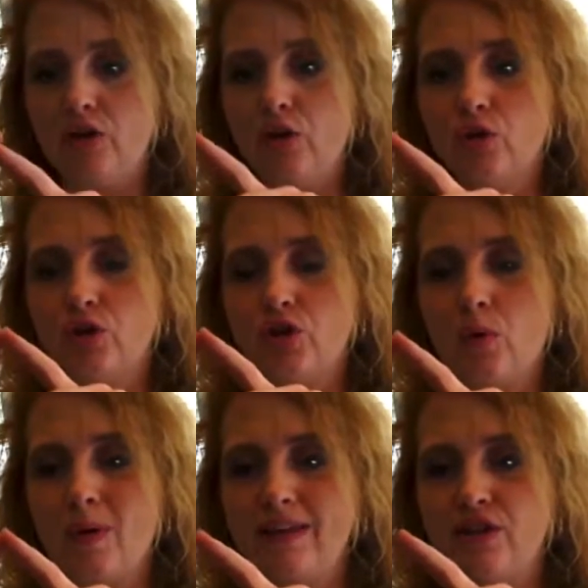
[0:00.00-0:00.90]
and you're
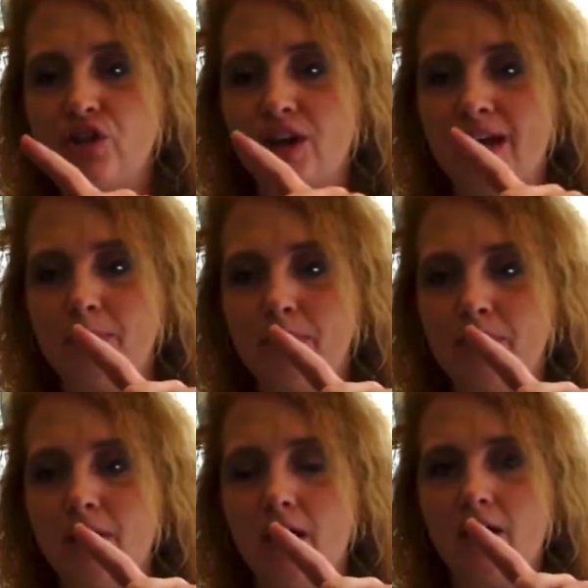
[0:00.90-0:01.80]
showing the shape
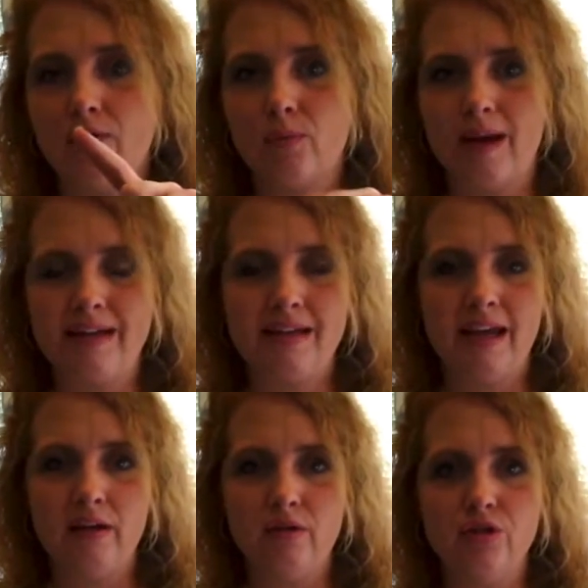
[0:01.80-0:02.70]
of a
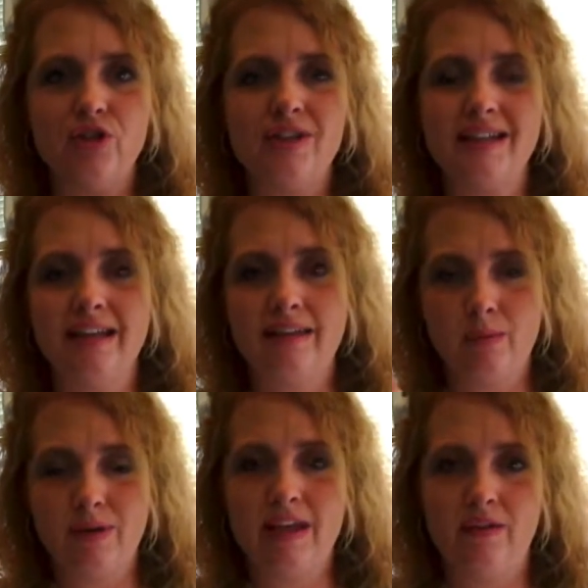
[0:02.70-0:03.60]
rectangle just like
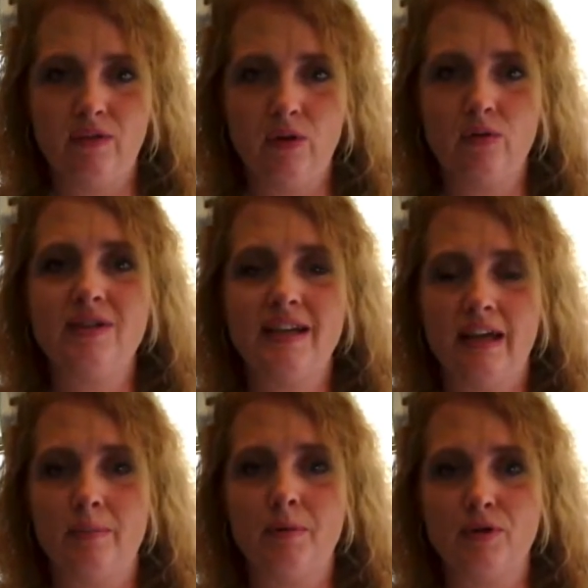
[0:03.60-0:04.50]
they would give you to
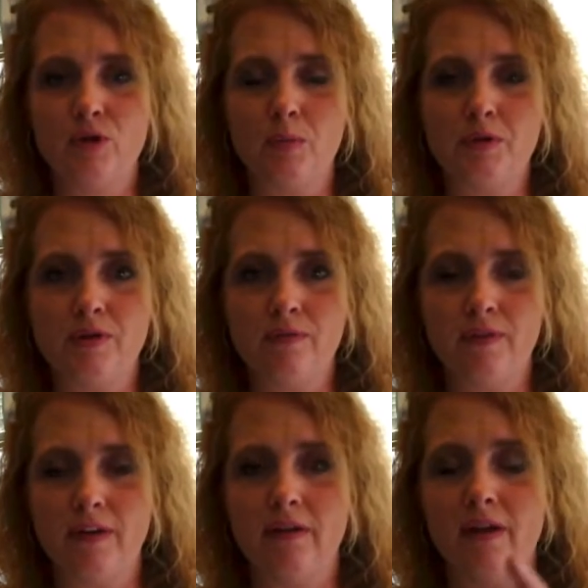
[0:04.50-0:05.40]
get a prescription
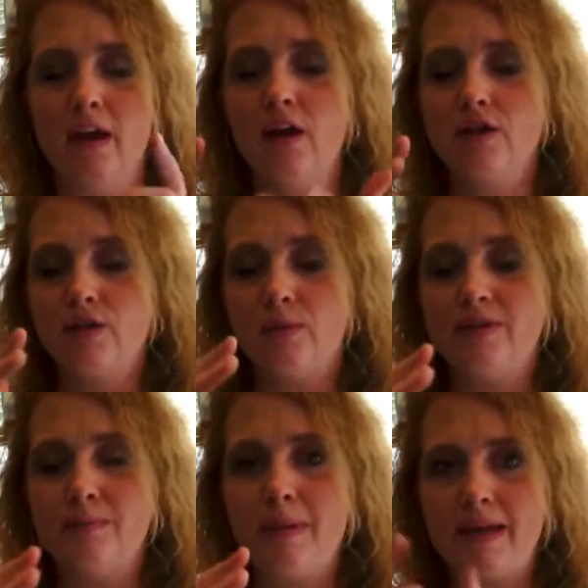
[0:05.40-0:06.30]
filled. So
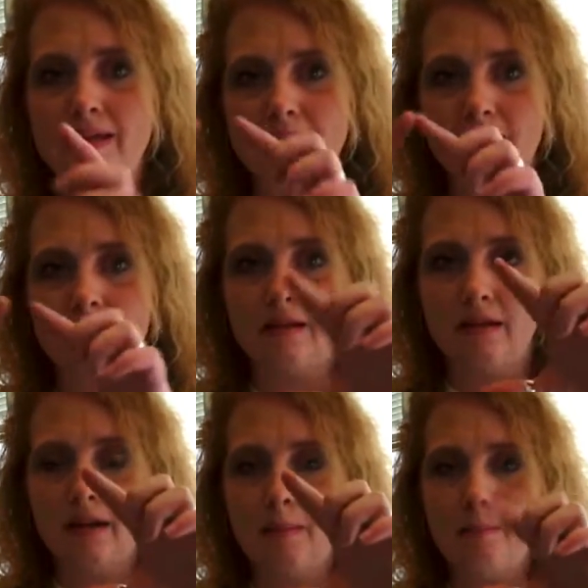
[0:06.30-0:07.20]
it's
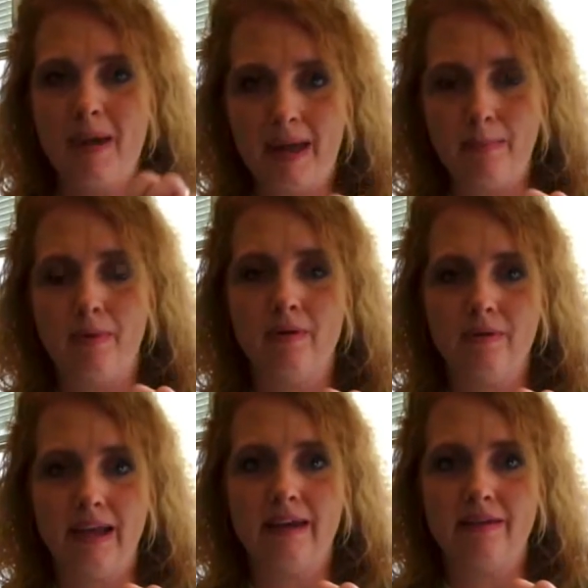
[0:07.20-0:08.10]
medicine paper
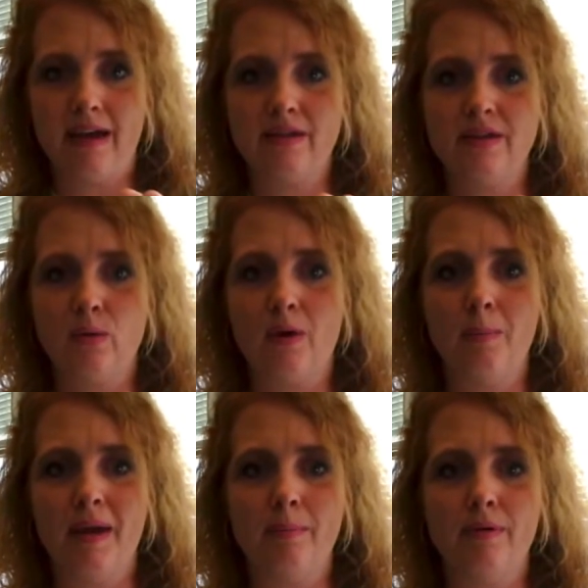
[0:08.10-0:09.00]
like that, square
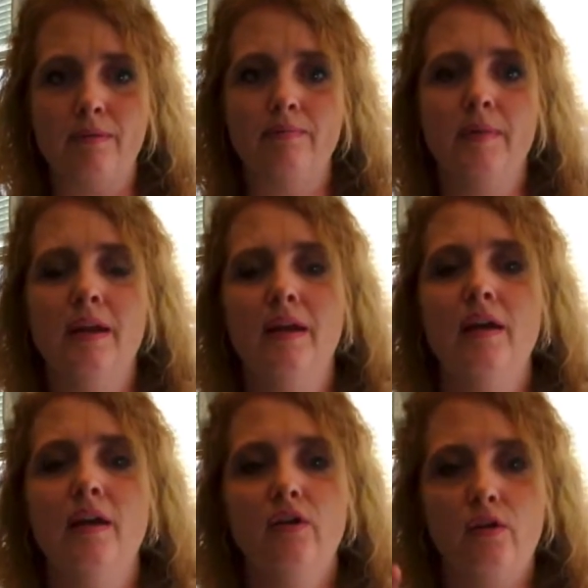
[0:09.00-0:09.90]
paper.
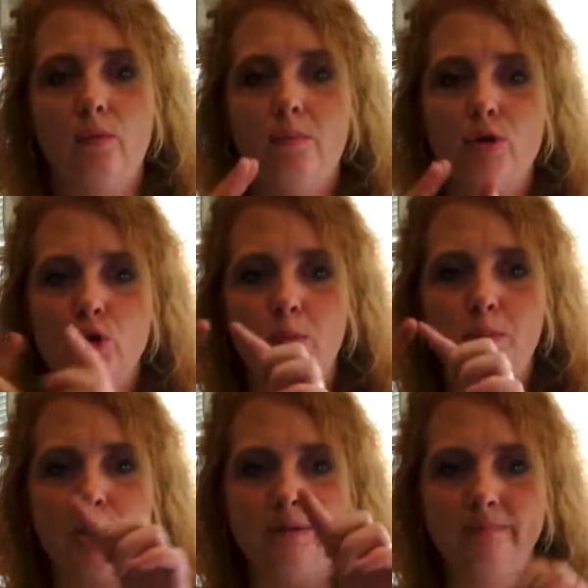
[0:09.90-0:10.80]
So
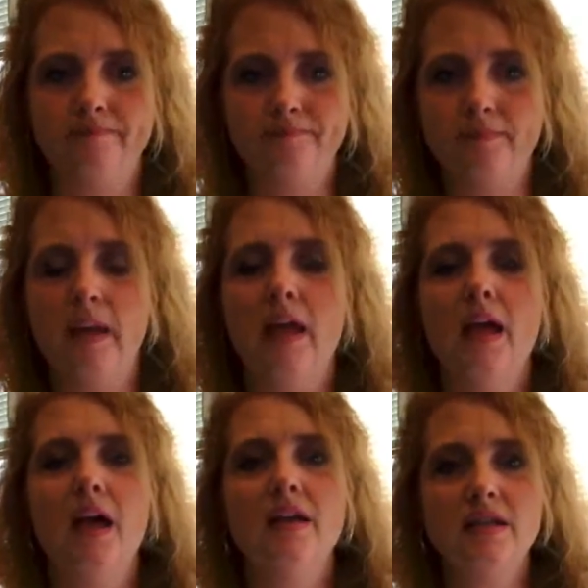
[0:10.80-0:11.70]
prescription.
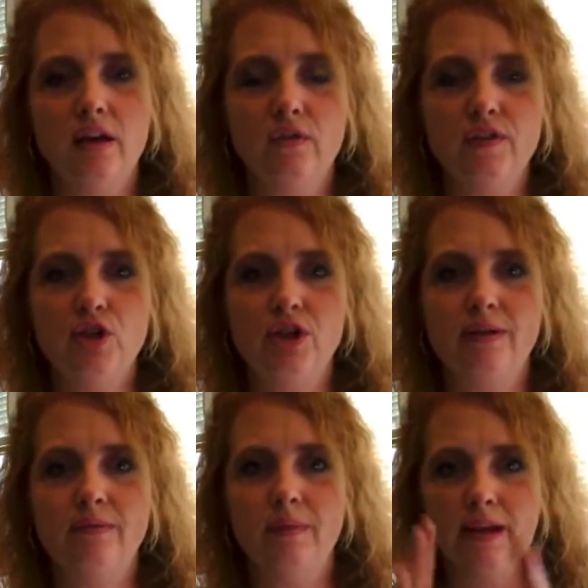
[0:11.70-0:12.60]
Tunnel
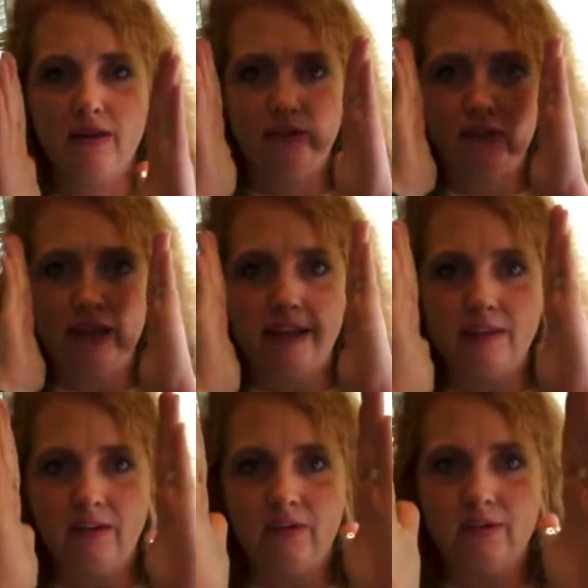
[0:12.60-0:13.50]
vision is
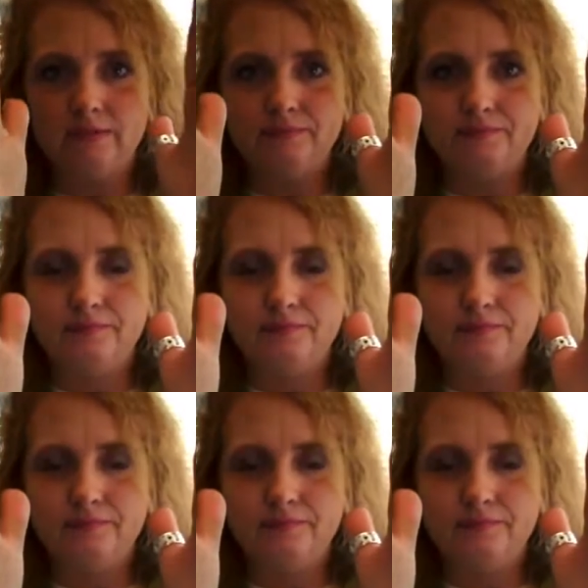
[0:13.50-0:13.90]
like this.